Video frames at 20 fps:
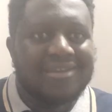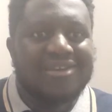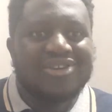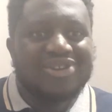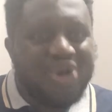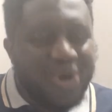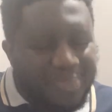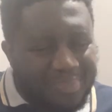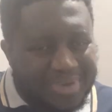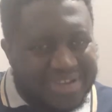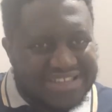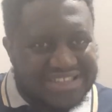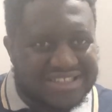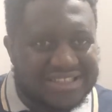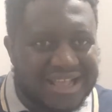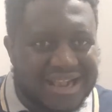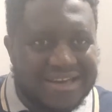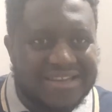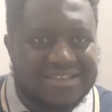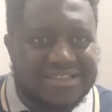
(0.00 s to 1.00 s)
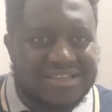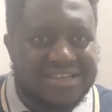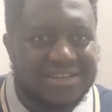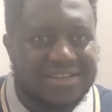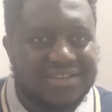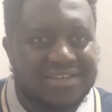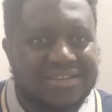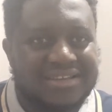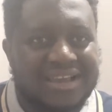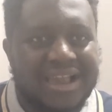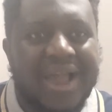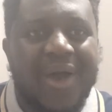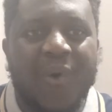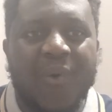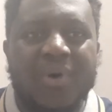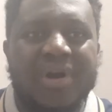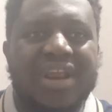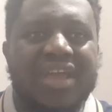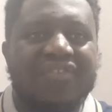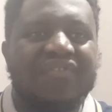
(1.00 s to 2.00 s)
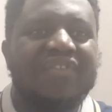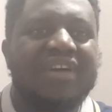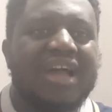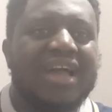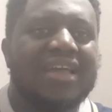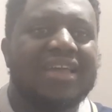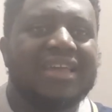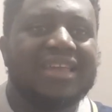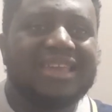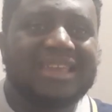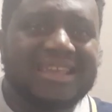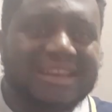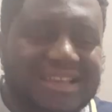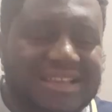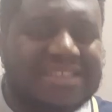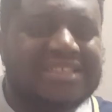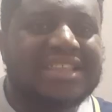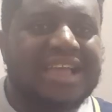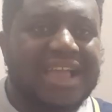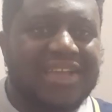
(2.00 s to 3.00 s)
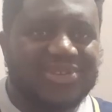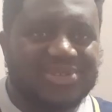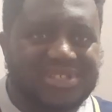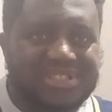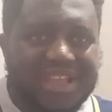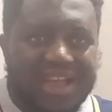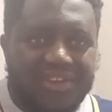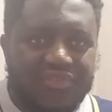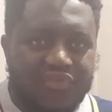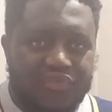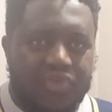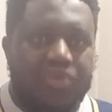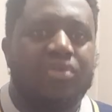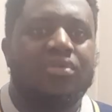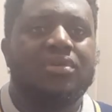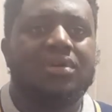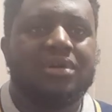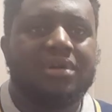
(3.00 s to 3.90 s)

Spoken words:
your personality, and whatever it is that you stand for.